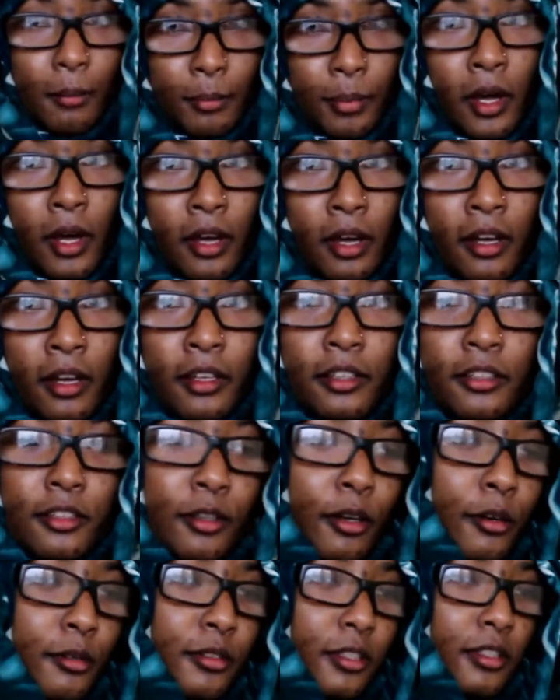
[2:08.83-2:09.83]
But
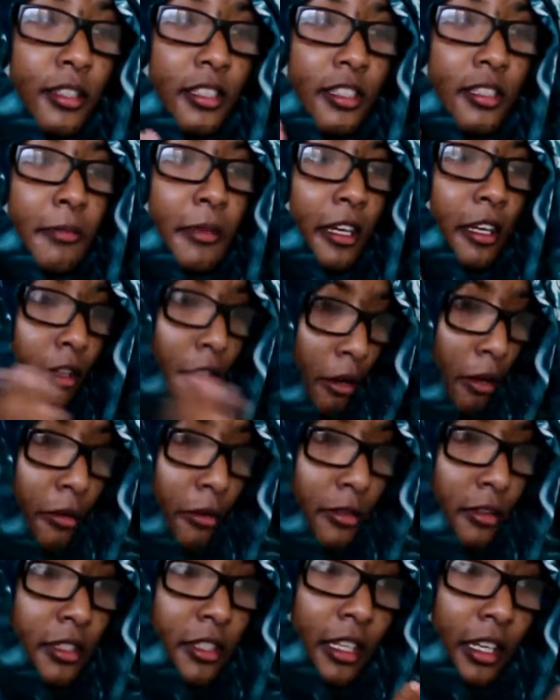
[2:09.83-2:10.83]
you also need to make
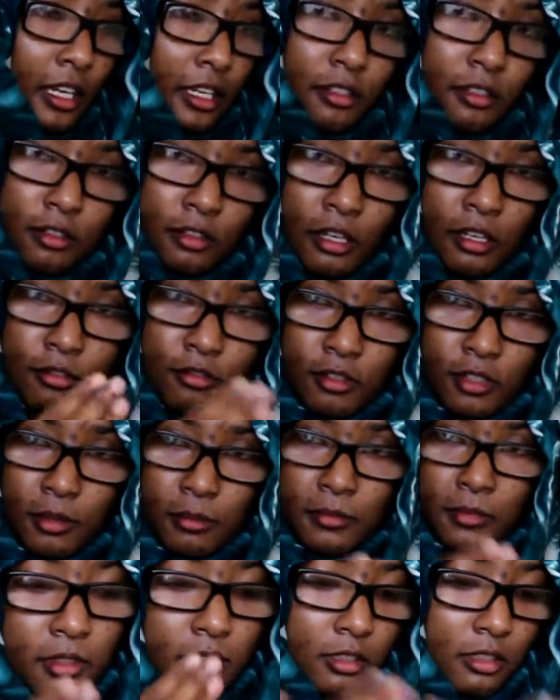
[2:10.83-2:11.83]
goals to get to that
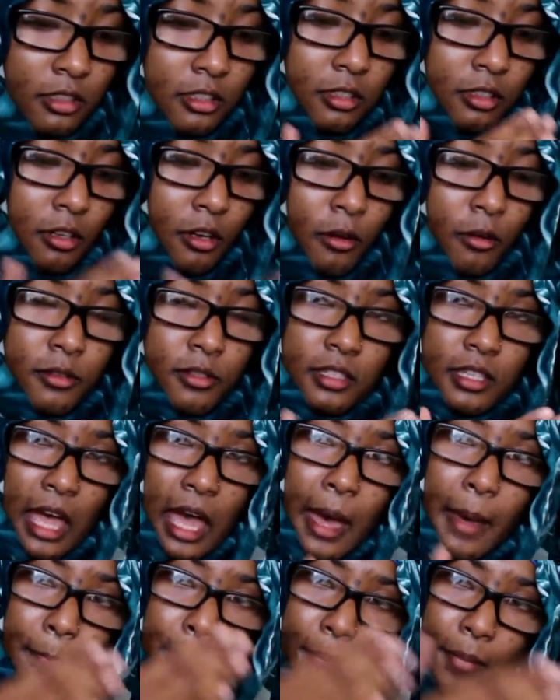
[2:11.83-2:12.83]
dream. You need to go
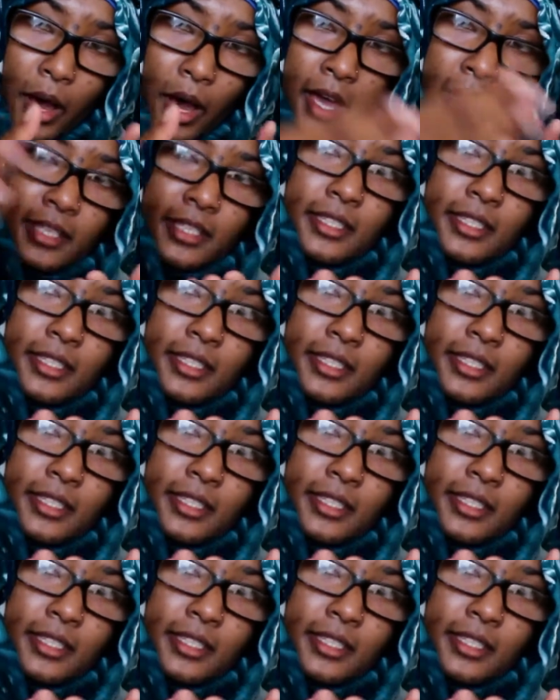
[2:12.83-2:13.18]
step by